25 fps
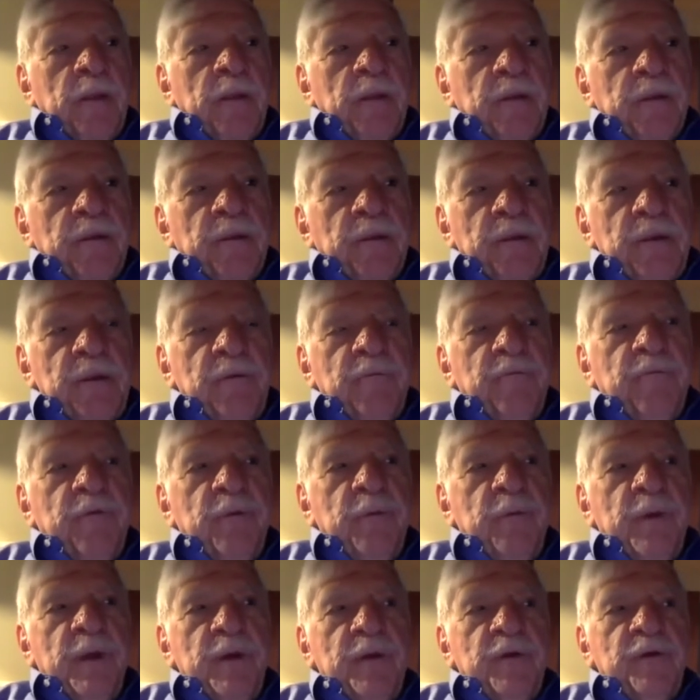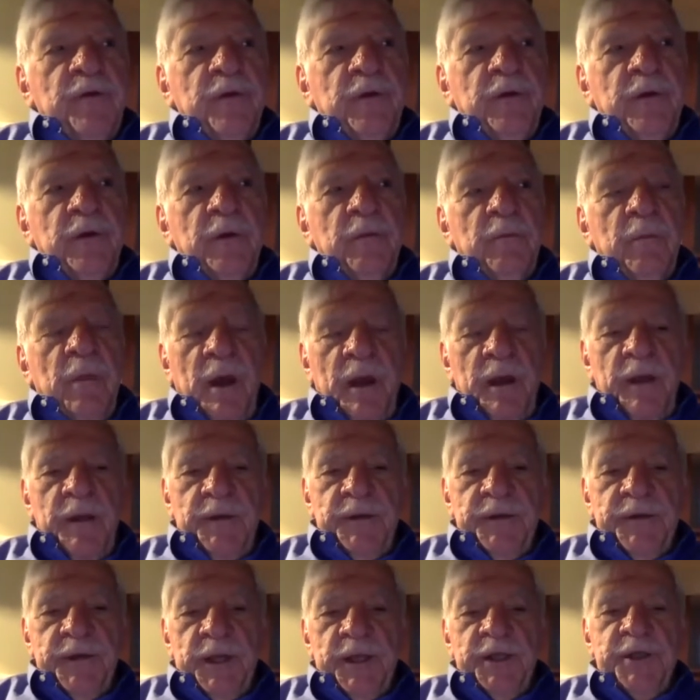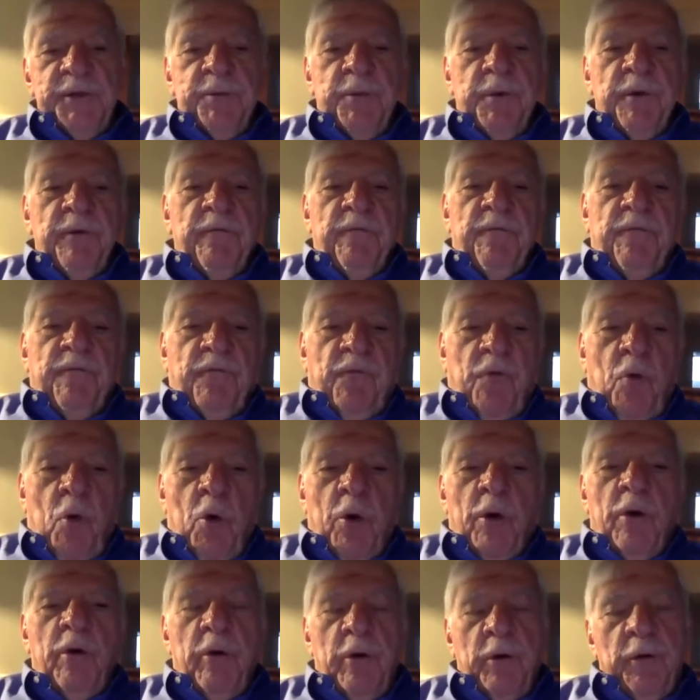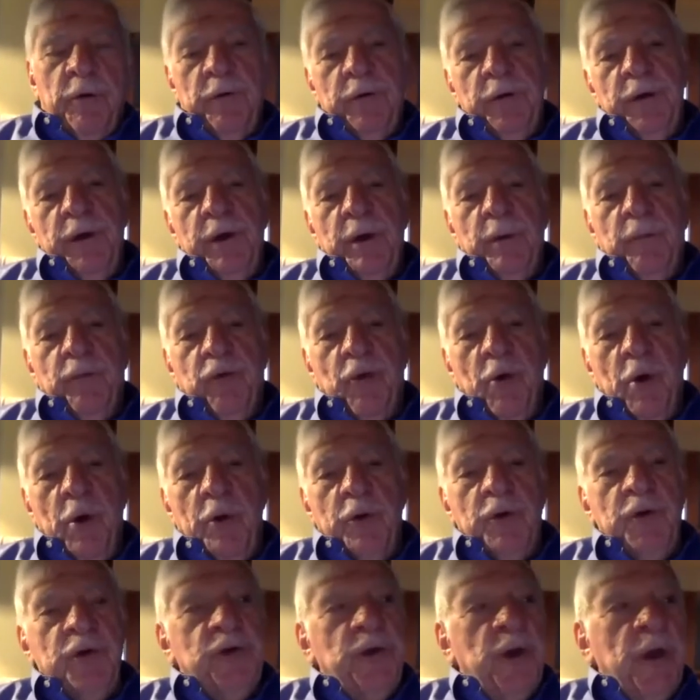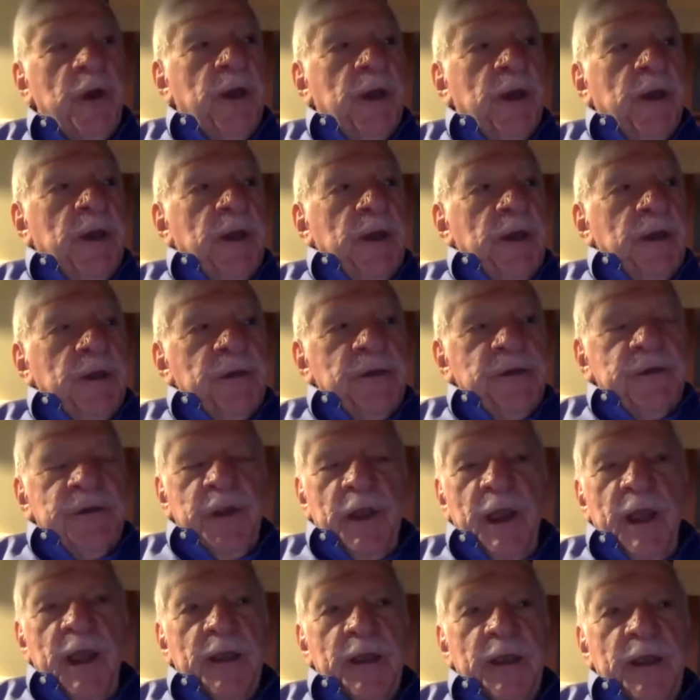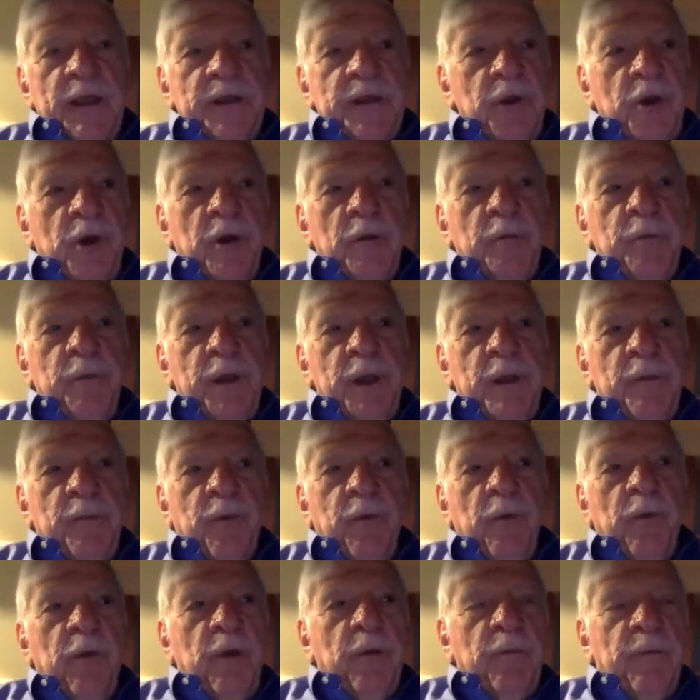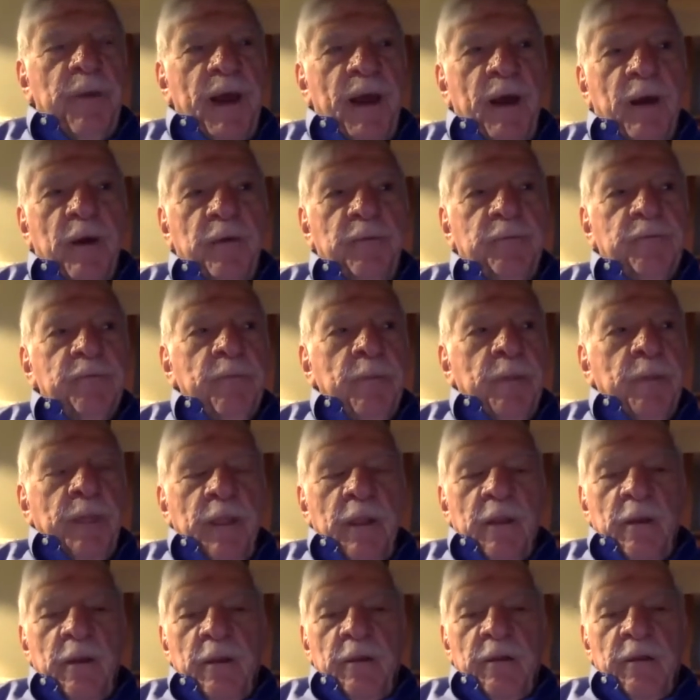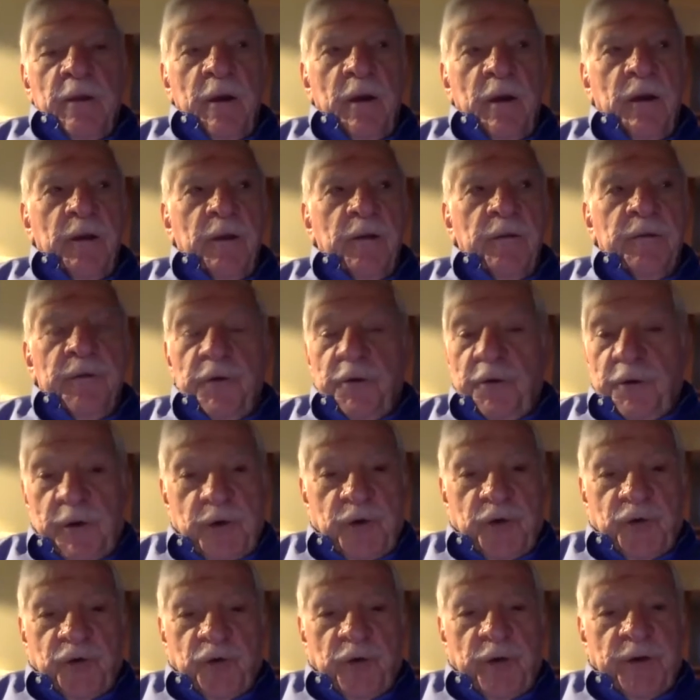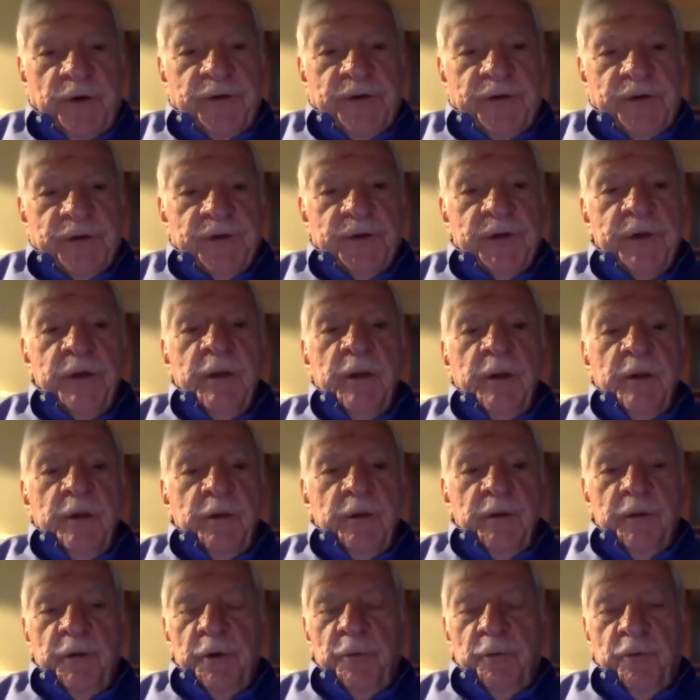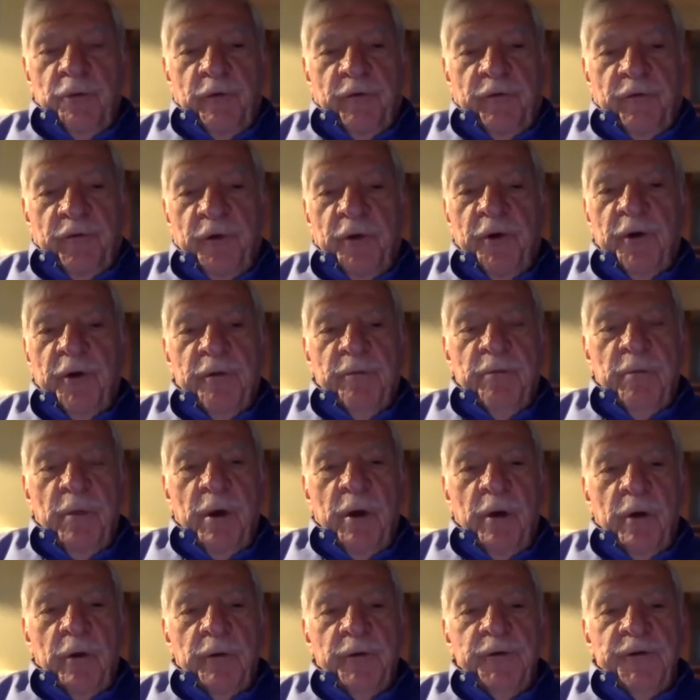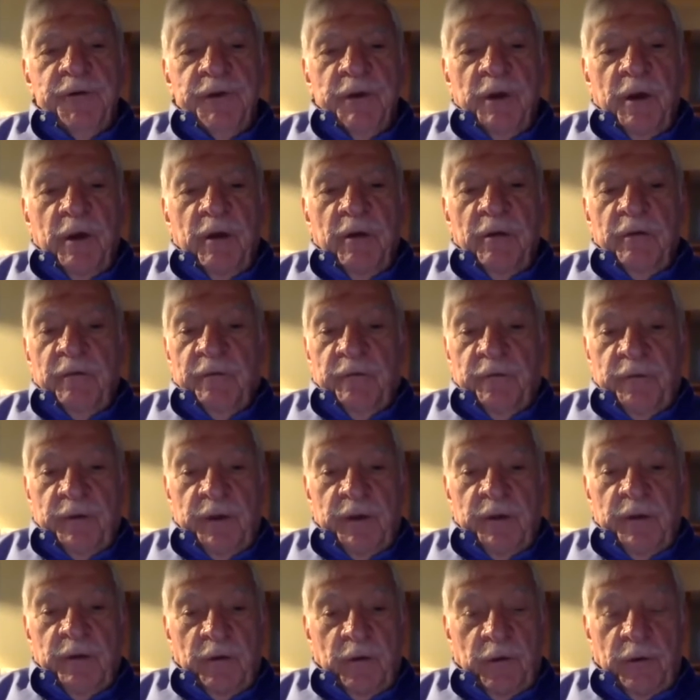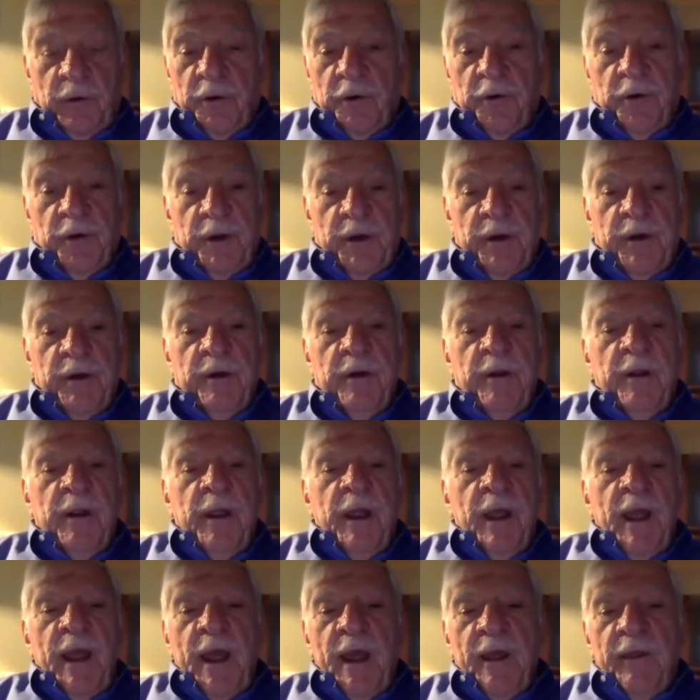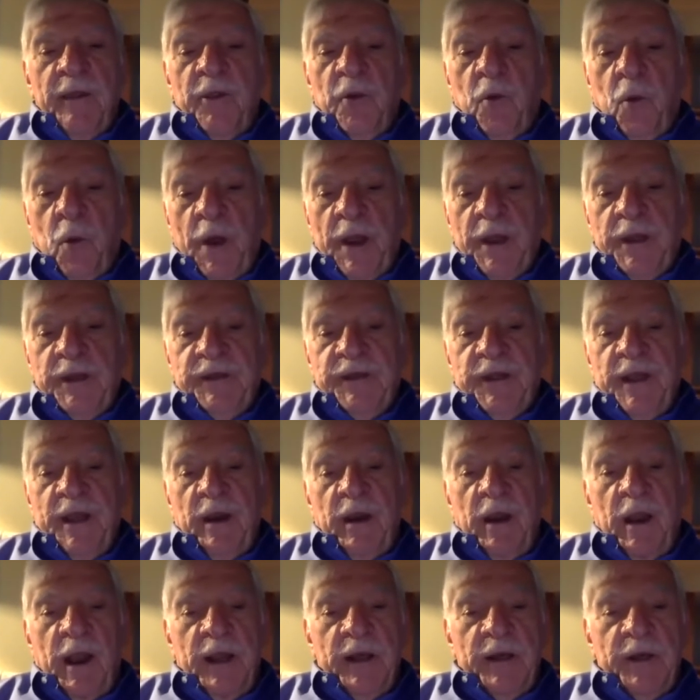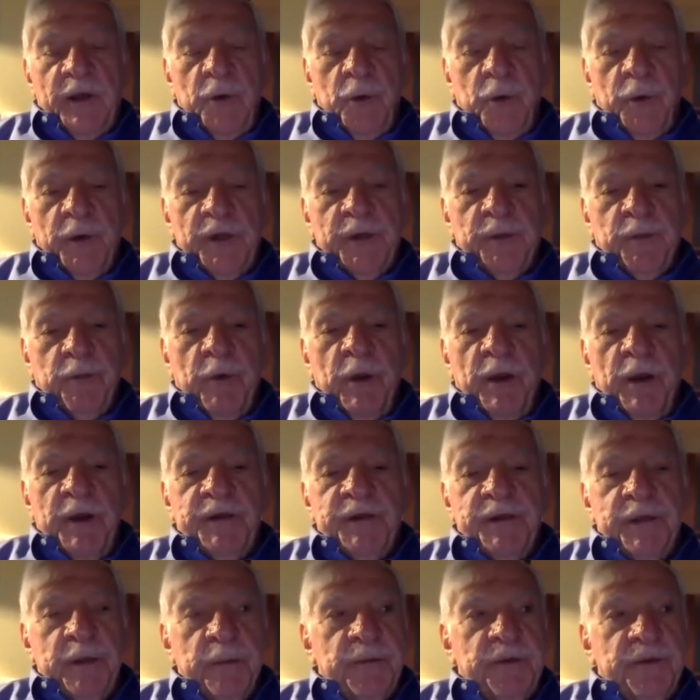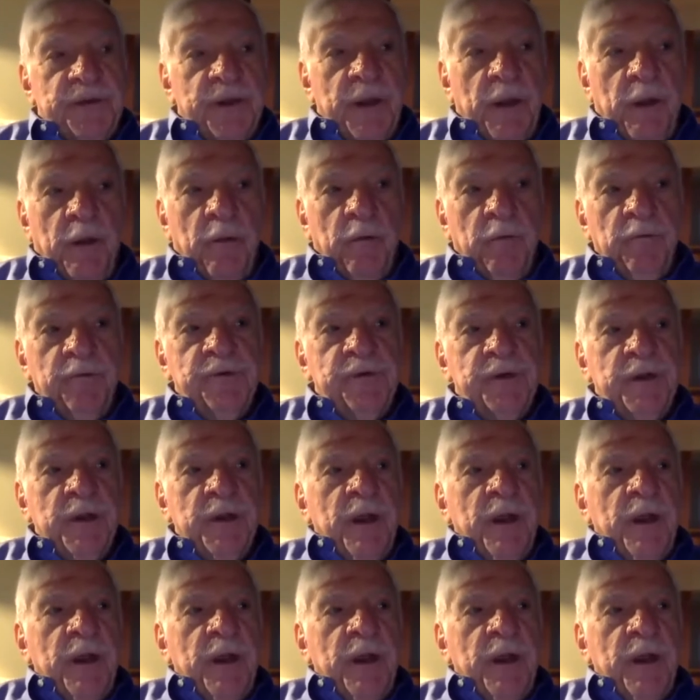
The information in my assessment for learning approach is to ask young people about uh, their interests, their preferred modes of learning, and the ways they like to express themselves.